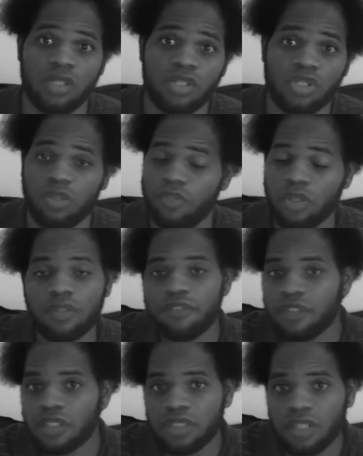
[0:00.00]
So if you're in
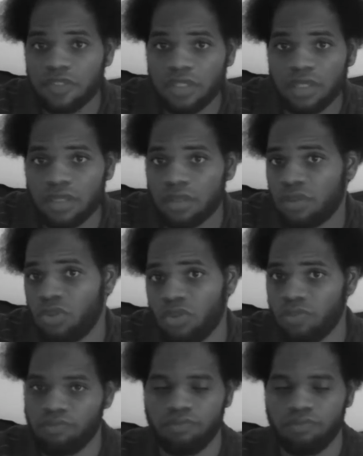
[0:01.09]
Philadelphia, or